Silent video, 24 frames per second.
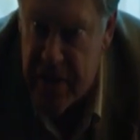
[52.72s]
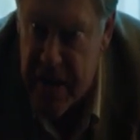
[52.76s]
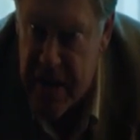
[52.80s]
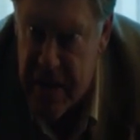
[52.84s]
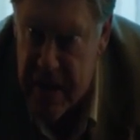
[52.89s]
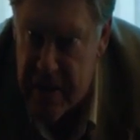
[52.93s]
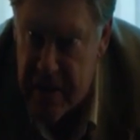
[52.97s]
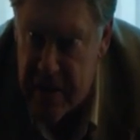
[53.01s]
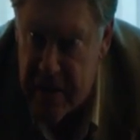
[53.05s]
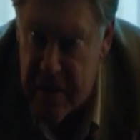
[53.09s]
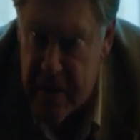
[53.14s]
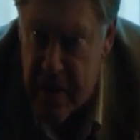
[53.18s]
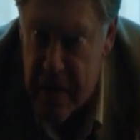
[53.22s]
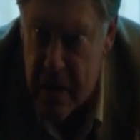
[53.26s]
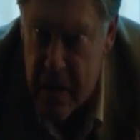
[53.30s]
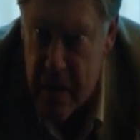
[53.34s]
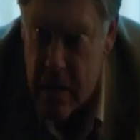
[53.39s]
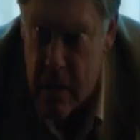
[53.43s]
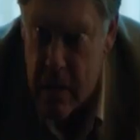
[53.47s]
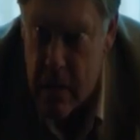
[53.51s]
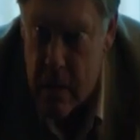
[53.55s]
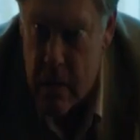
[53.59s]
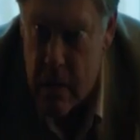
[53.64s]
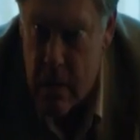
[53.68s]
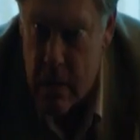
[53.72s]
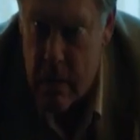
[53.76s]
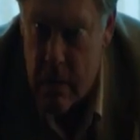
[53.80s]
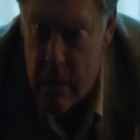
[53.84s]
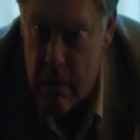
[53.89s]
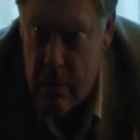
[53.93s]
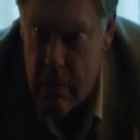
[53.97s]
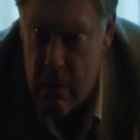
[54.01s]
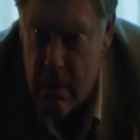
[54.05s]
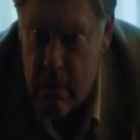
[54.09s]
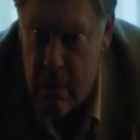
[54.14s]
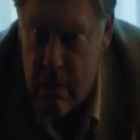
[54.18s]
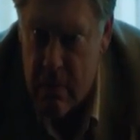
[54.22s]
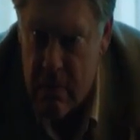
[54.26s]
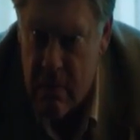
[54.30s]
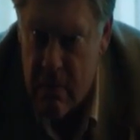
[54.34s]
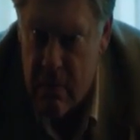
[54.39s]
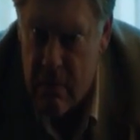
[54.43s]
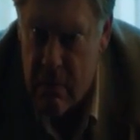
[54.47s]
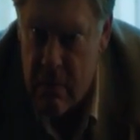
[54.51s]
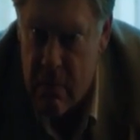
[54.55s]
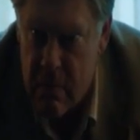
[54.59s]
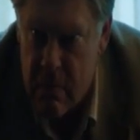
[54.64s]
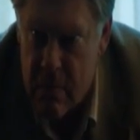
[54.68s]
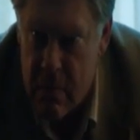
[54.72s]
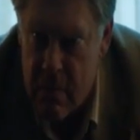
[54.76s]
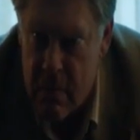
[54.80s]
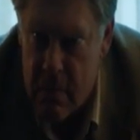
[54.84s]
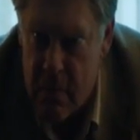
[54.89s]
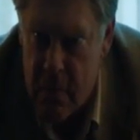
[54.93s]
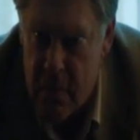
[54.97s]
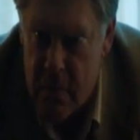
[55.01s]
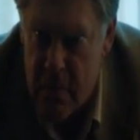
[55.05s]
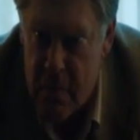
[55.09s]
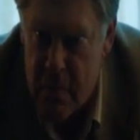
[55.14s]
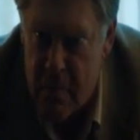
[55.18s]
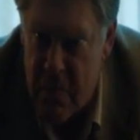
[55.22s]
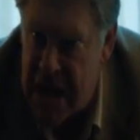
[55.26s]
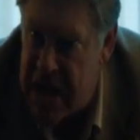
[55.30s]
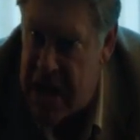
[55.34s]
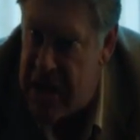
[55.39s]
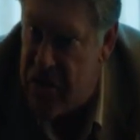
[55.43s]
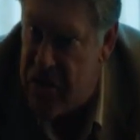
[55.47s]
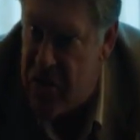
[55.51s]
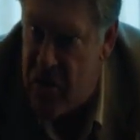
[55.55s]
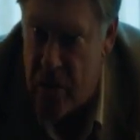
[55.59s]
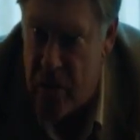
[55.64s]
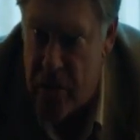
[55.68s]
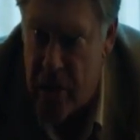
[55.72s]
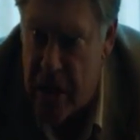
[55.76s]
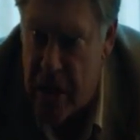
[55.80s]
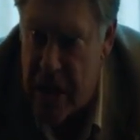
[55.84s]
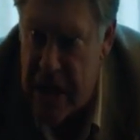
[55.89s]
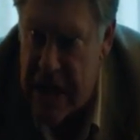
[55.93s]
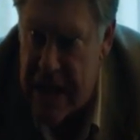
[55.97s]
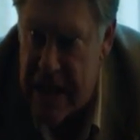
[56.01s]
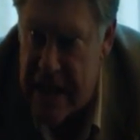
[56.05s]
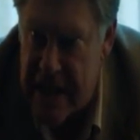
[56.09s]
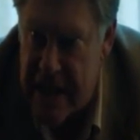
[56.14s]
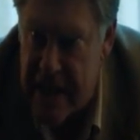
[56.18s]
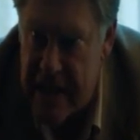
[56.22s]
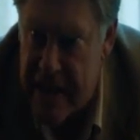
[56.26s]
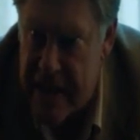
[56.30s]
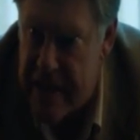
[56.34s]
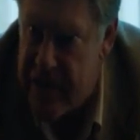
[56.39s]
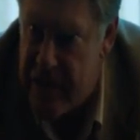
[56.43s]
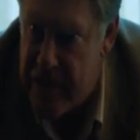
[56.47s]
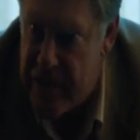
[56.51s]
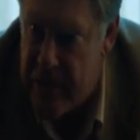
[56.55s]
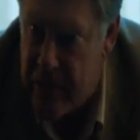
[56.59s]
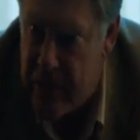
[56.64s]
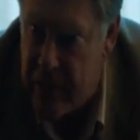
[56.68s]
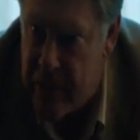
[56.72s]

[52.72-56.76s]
Nathan Cardiff, the mostly absentee owner of Cardiff Electric.